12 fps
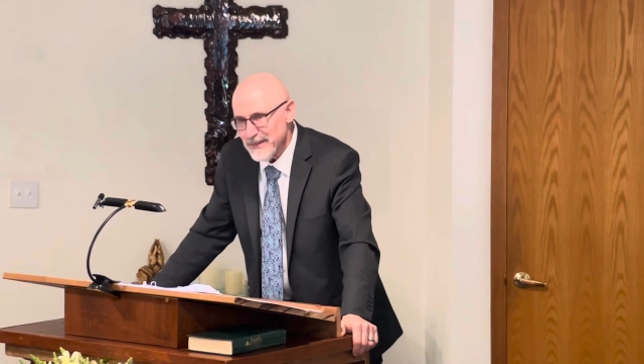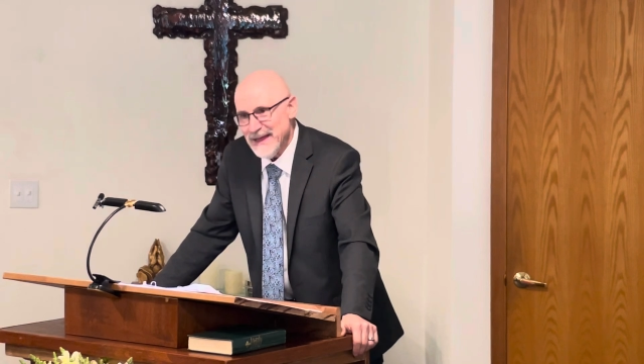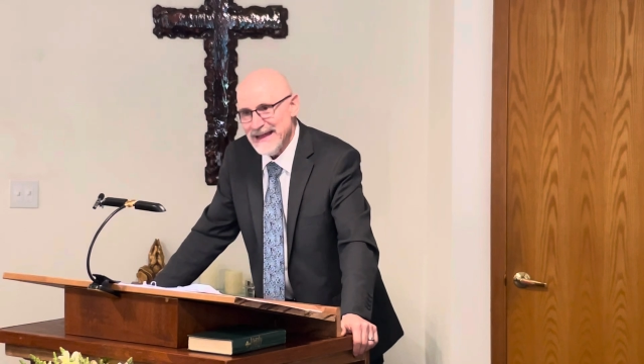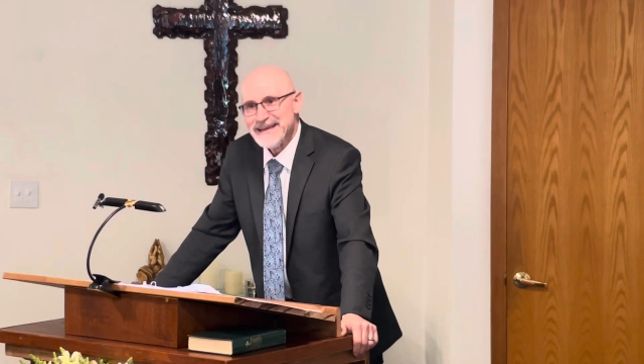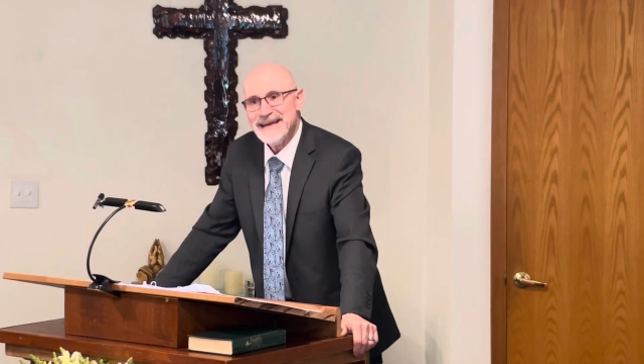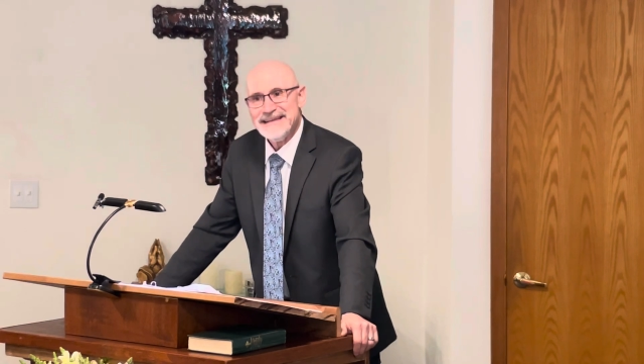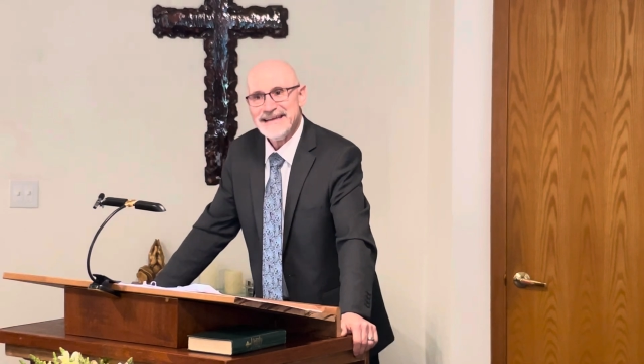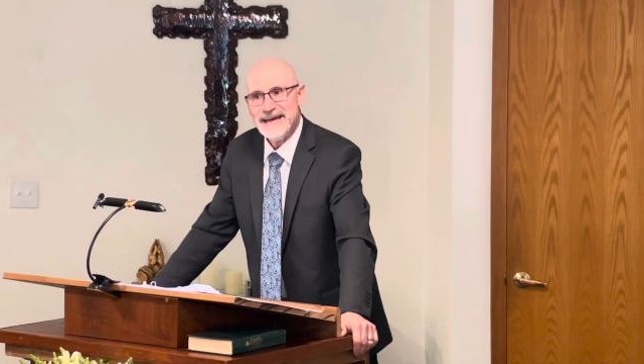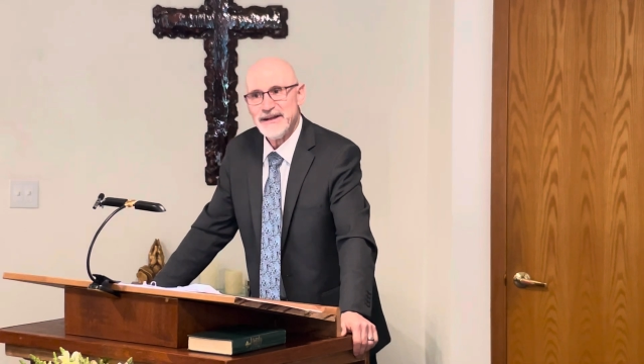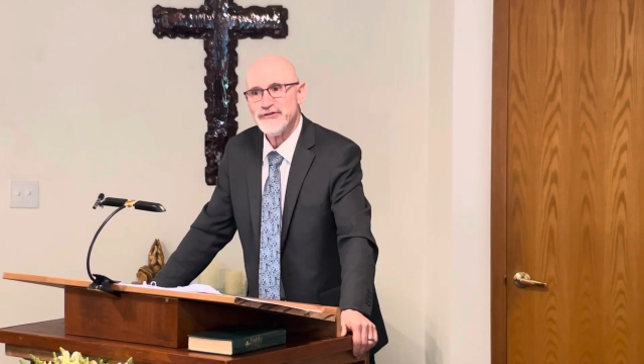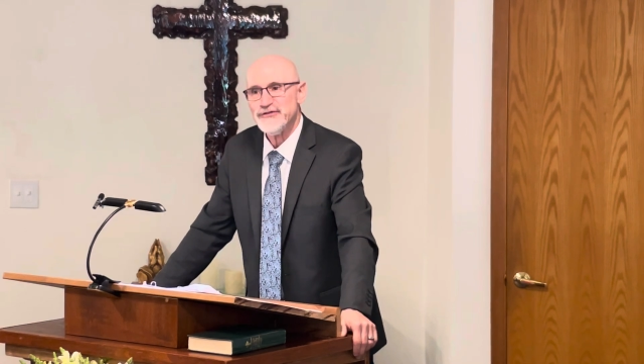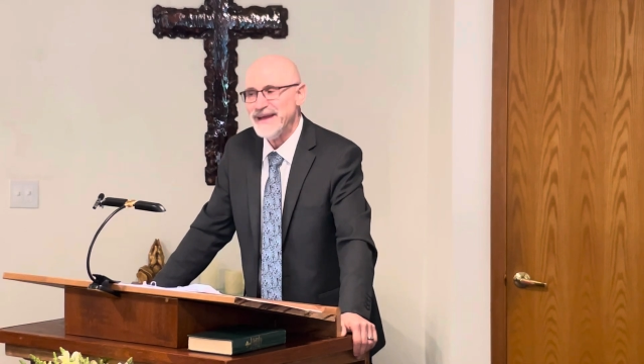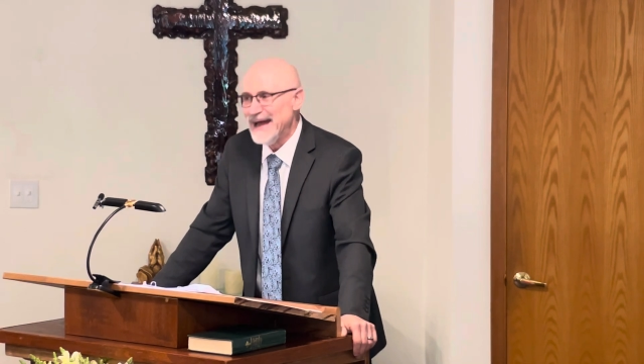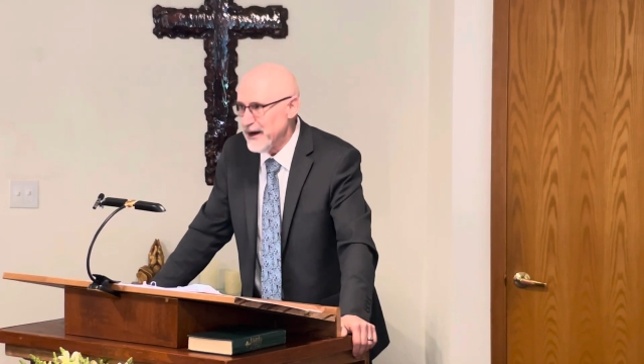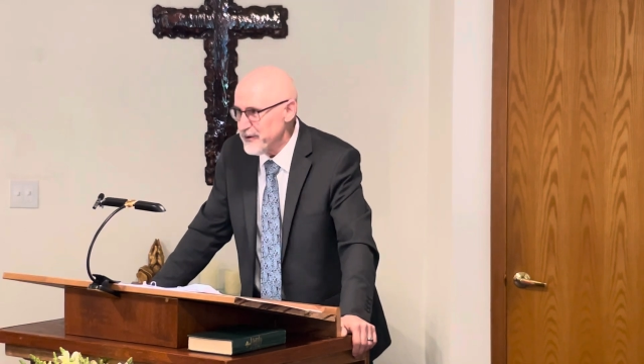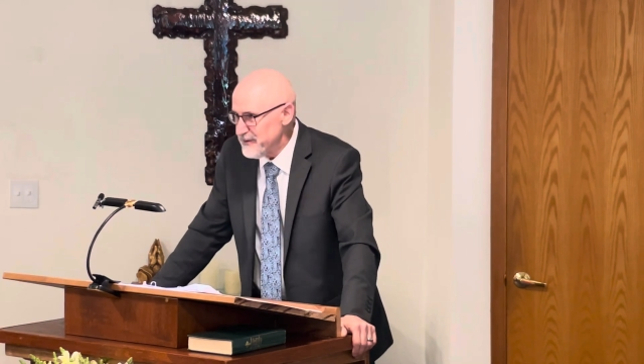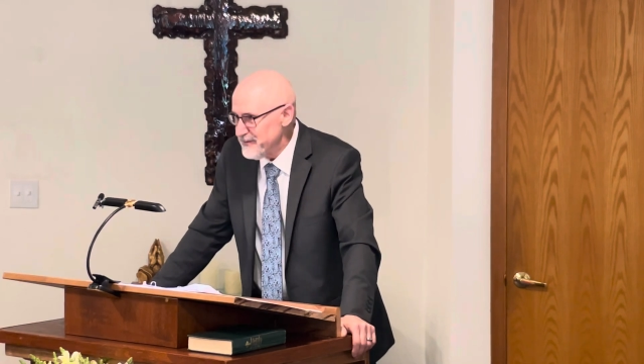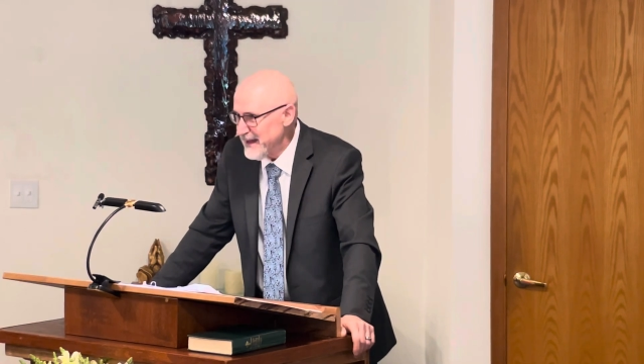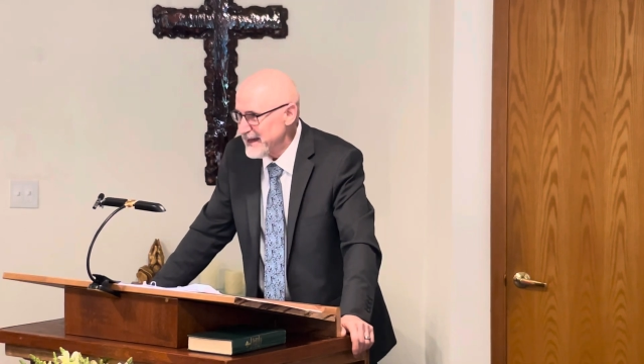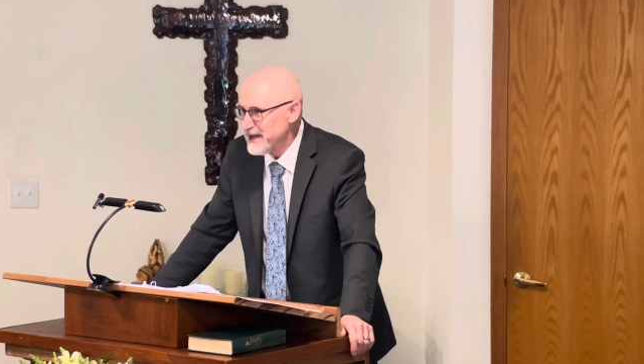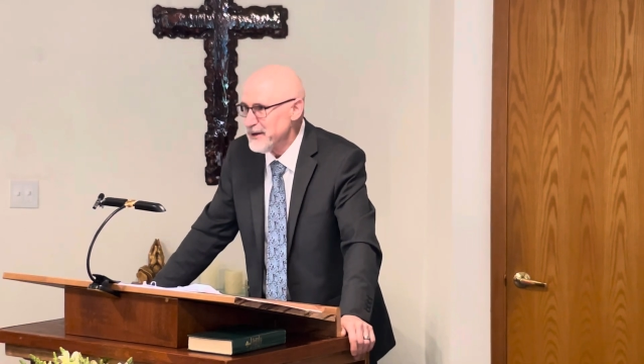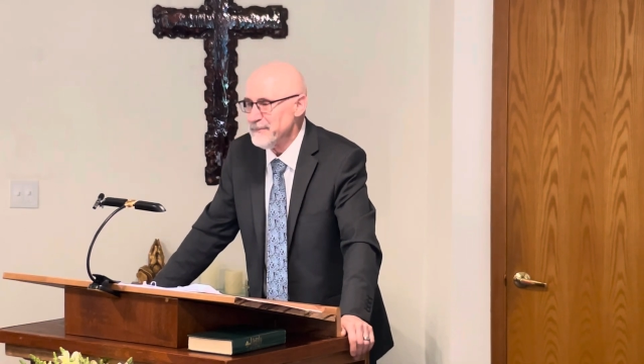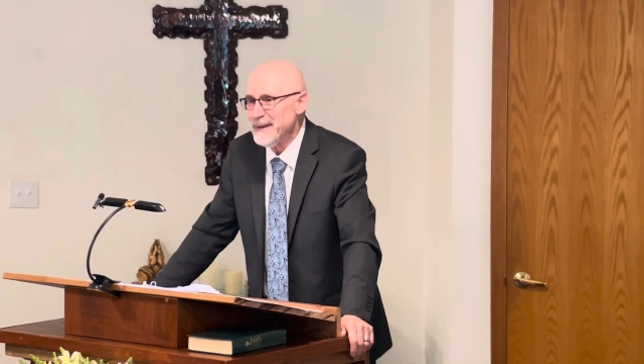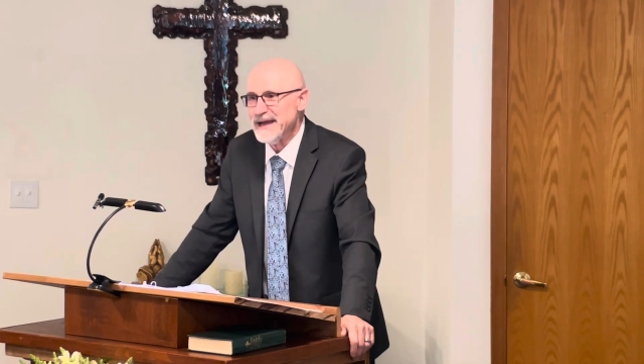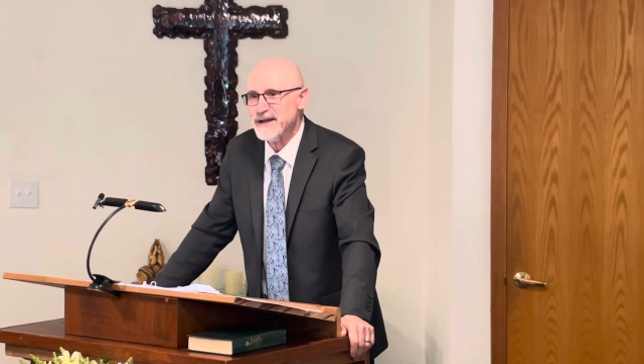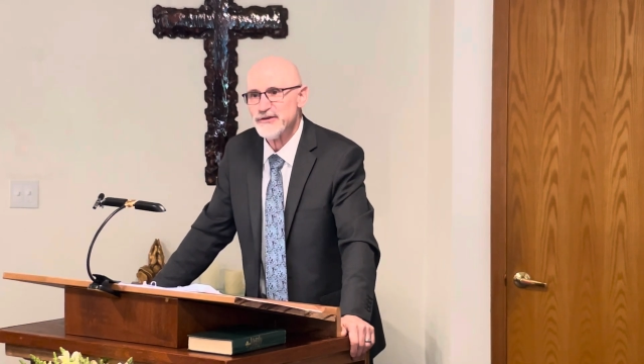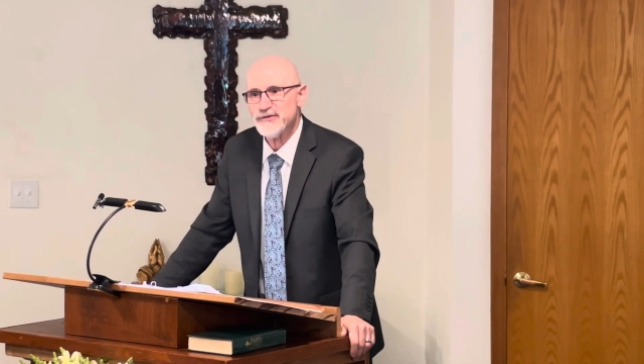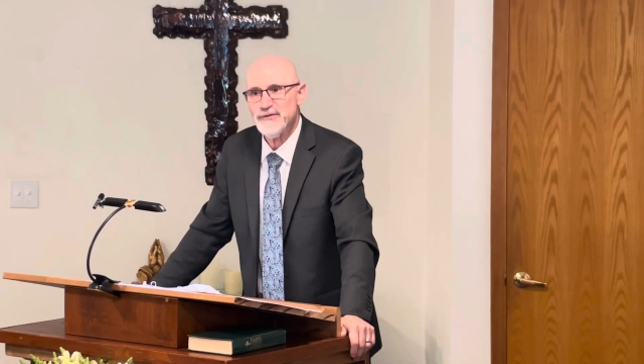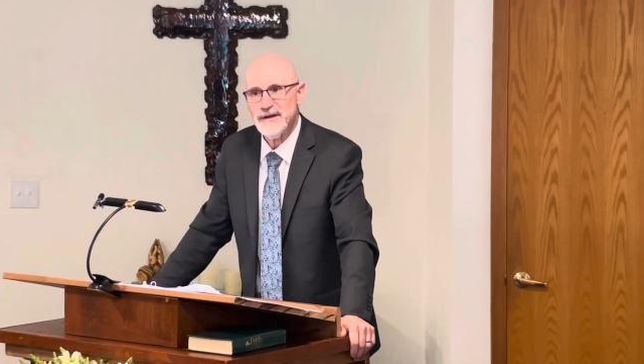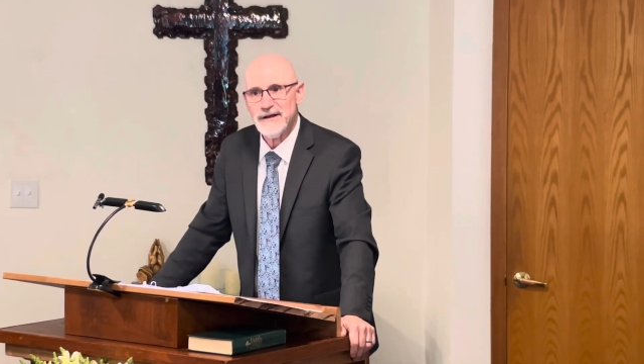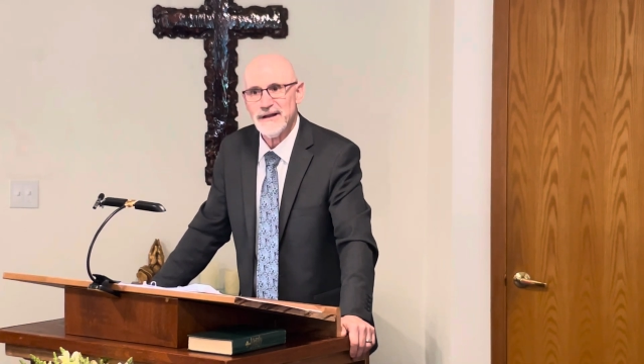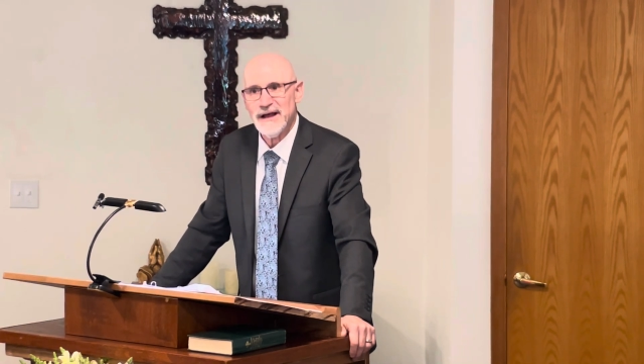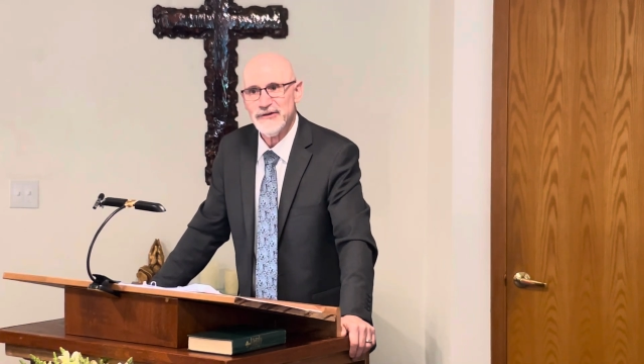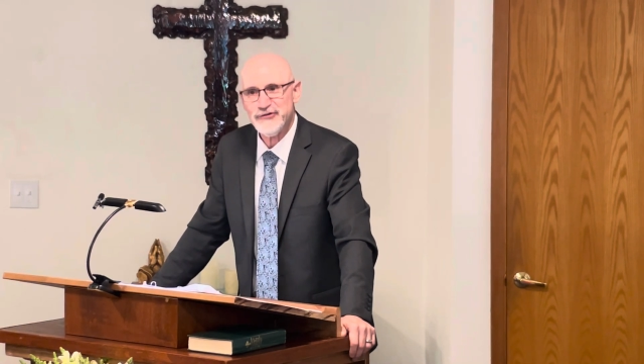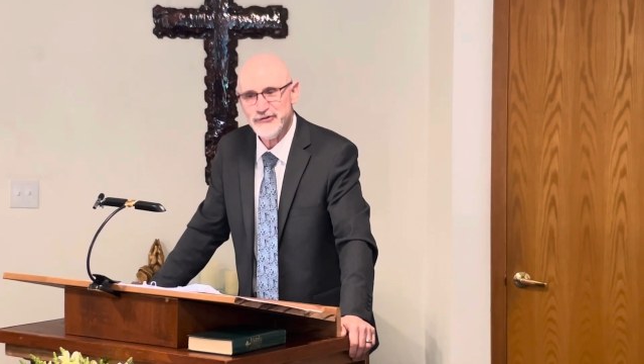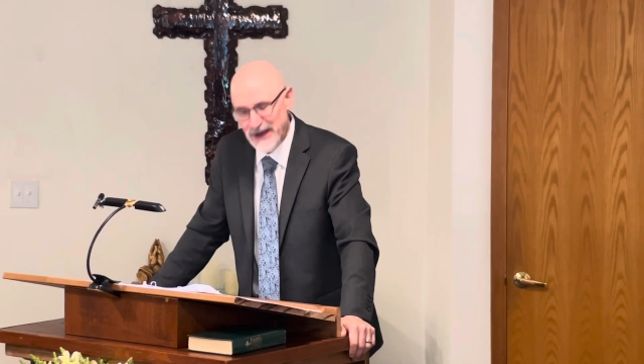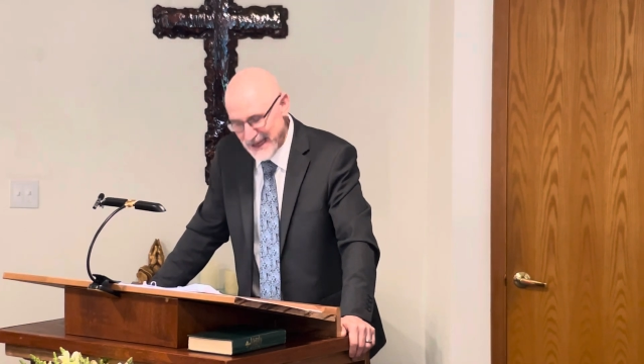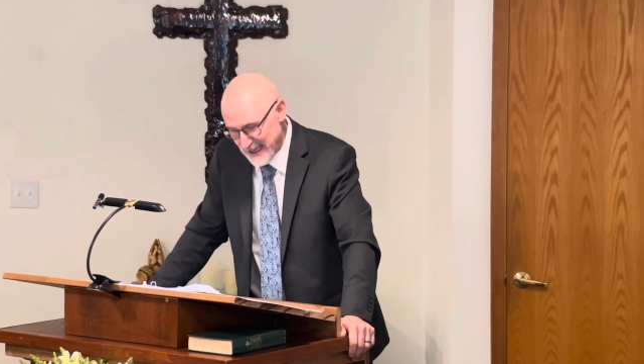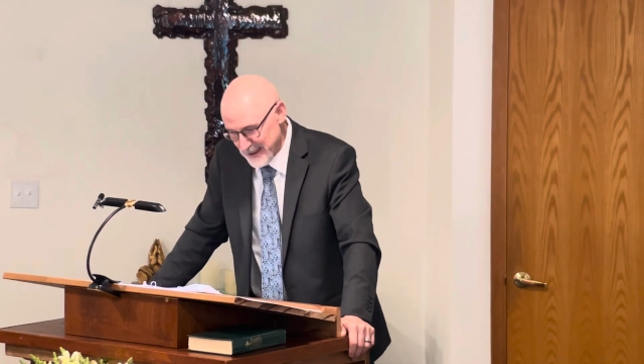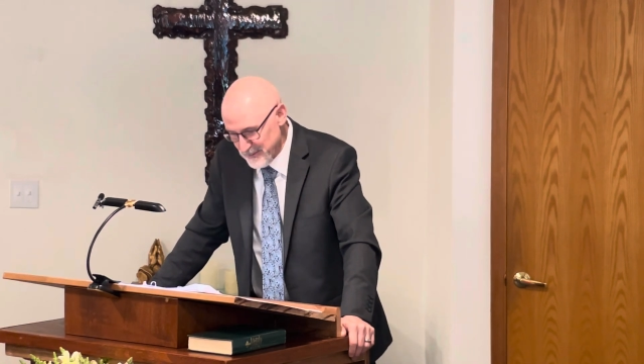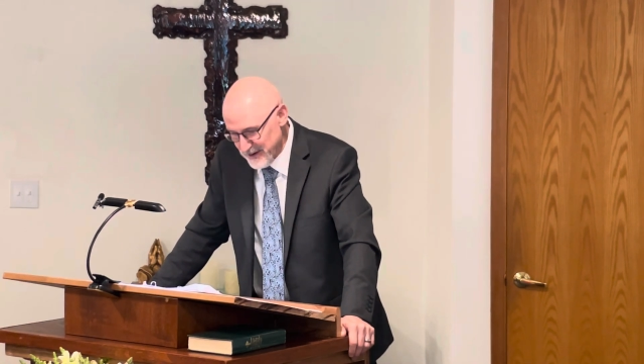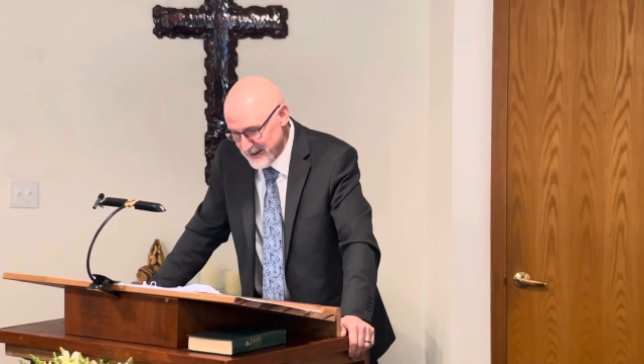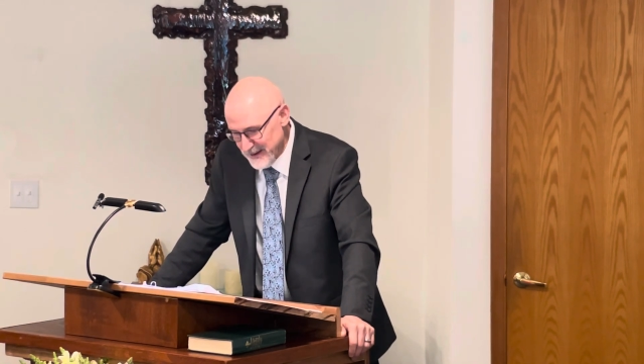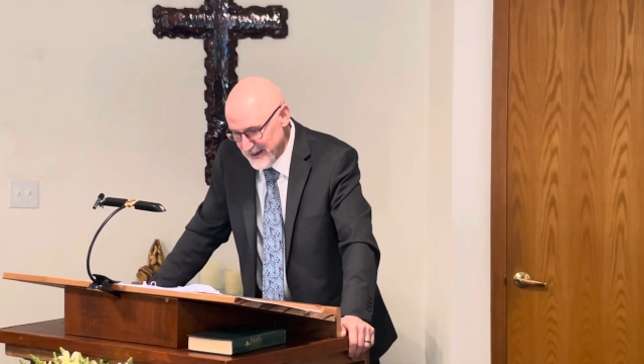that can get us down, that can make us feel ashamed.